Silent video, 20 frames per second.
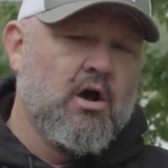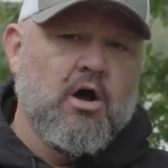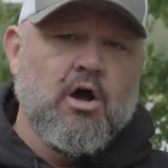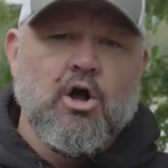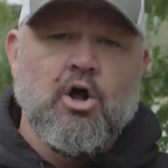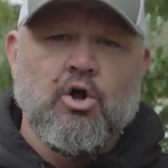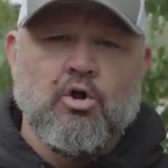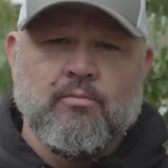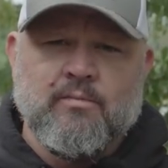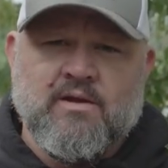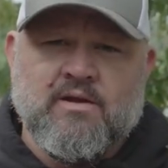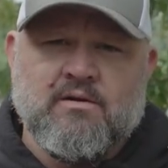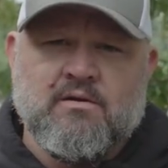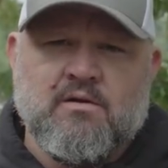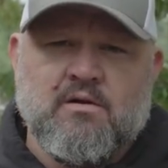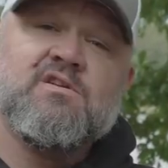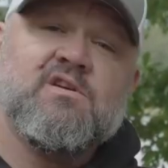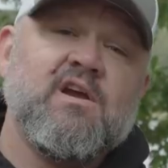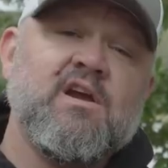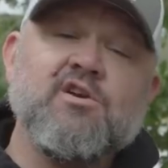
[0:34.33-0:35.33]
Allman.
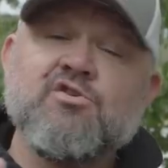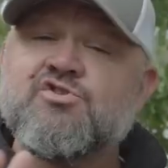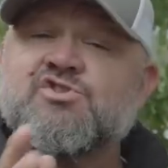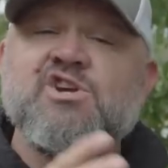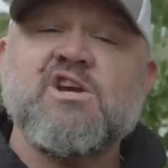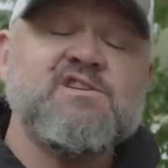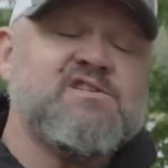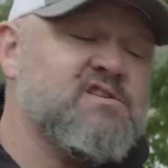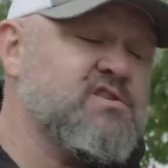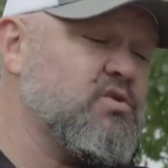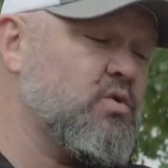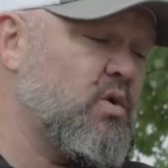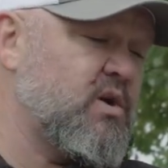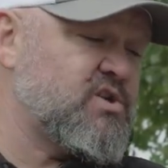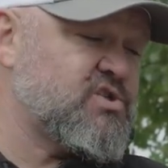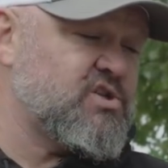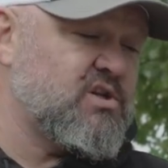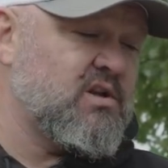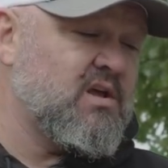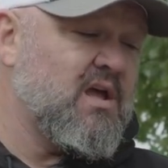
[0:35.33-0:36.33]
Here's Jason's
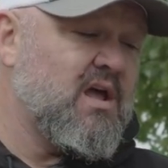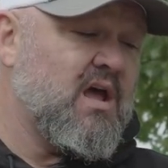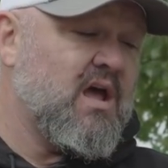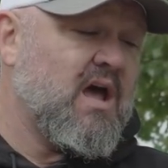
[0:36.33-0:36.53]
question.